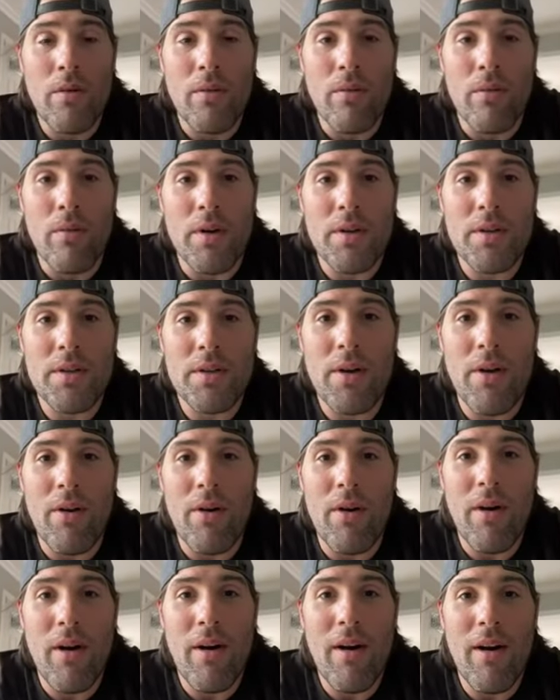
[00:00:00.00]
What's
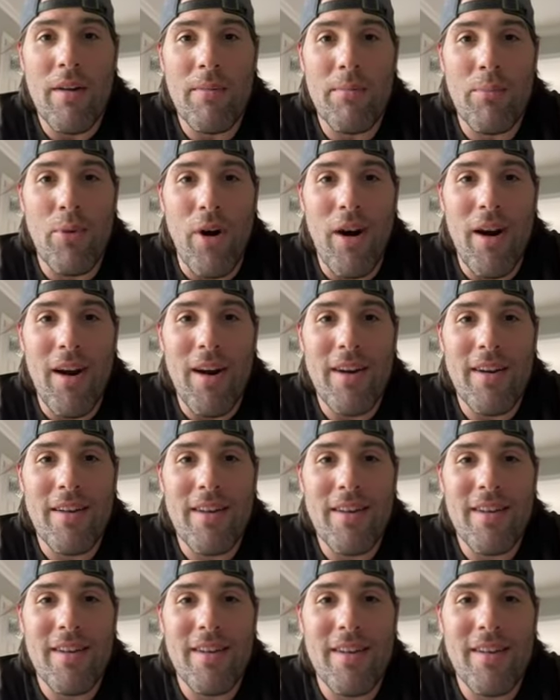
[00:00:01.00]
going on,
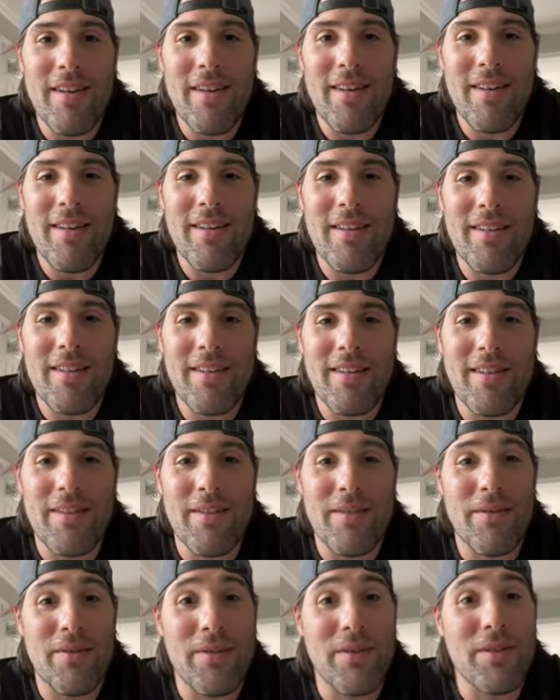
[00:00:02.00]
Bryant?
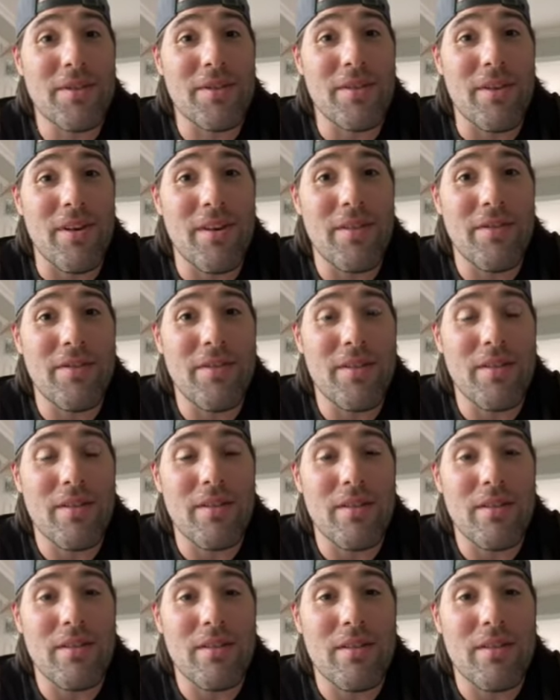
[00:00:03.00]
First off,
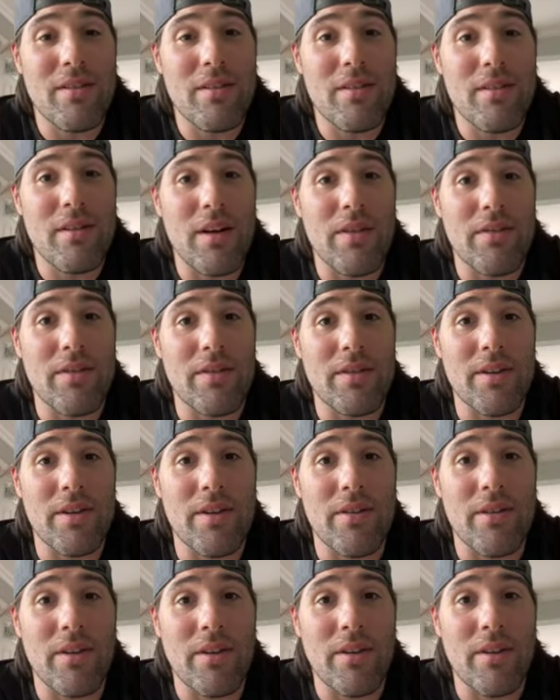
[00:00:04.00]
I have to say
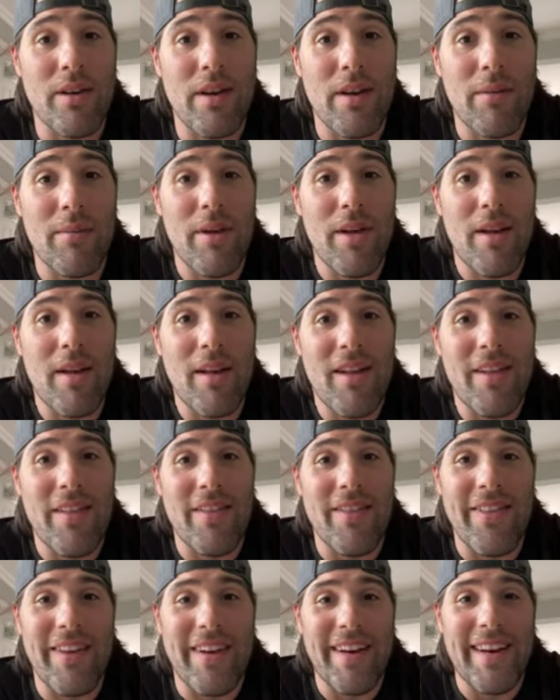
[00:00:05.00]
your nickname.
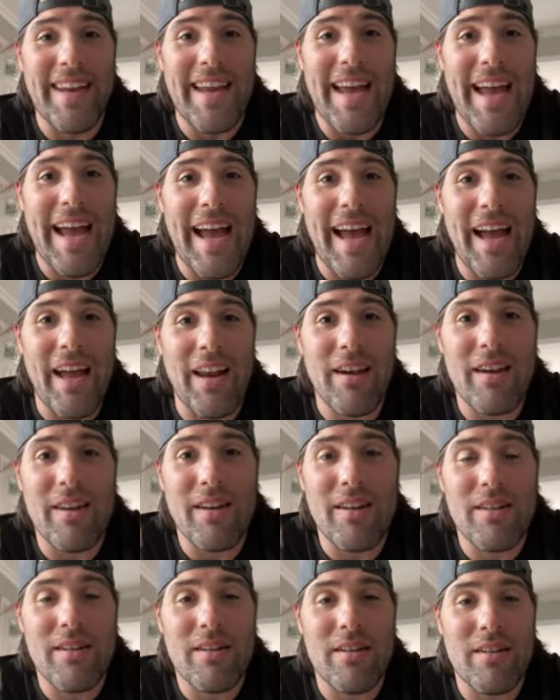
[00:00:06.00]
The Cat.
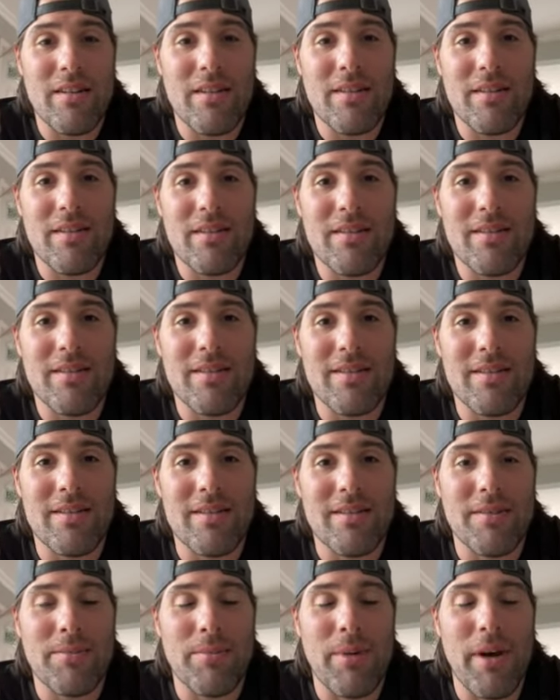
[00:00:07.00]

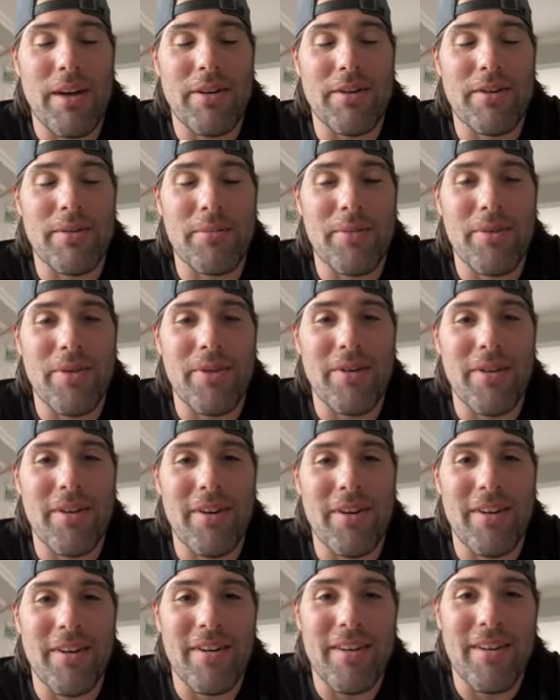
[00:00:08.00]
It's Patrick Maroon
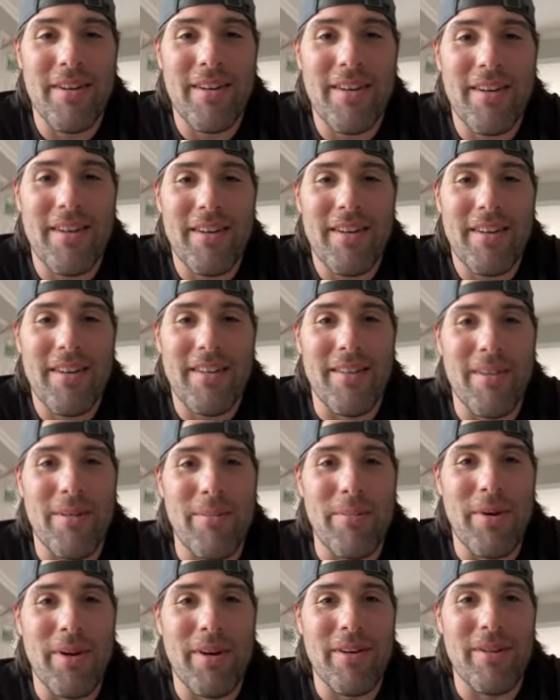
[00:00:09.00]
here. The
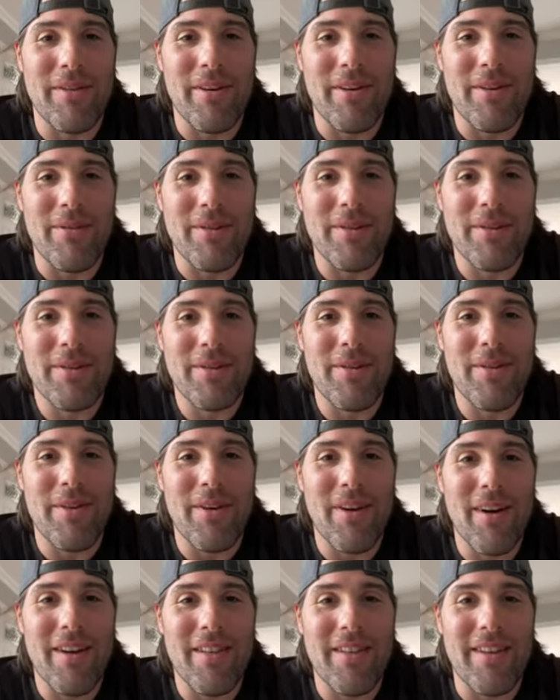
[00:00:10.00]
Big Rig. What's going
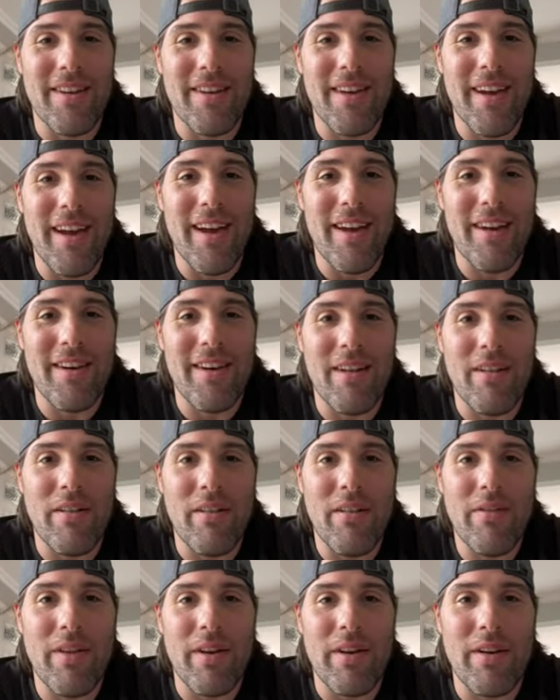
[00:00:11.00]
on, The Cat? I
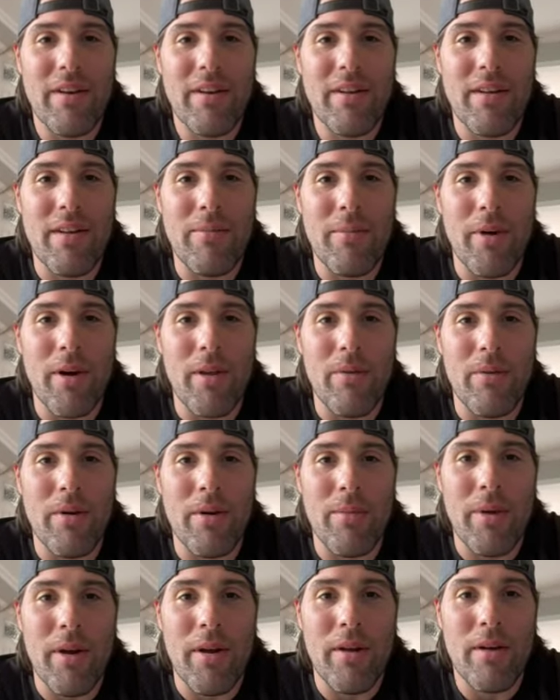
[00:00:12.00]
love that nickname, by the way,
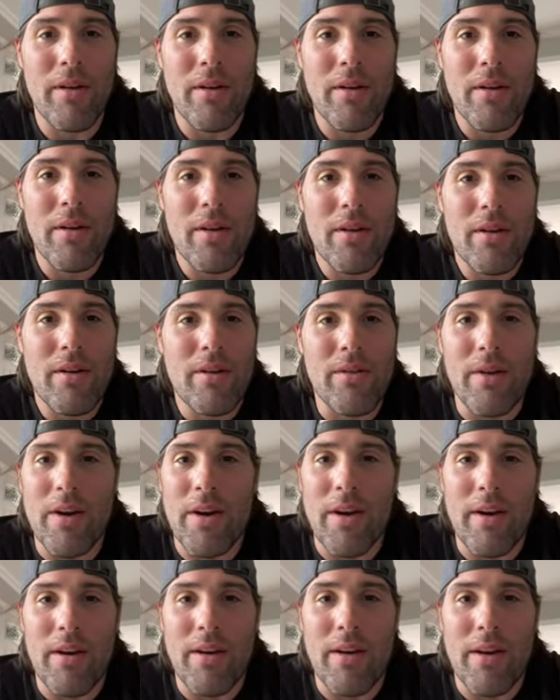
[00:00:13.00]
man. Great
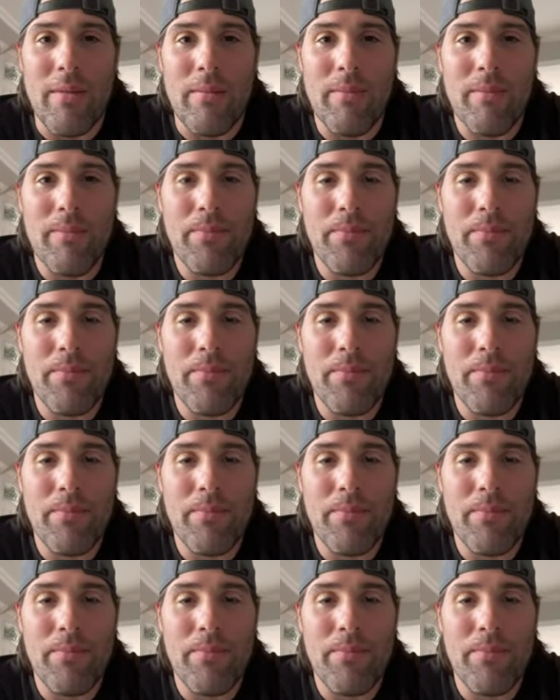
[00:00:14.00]
nickname.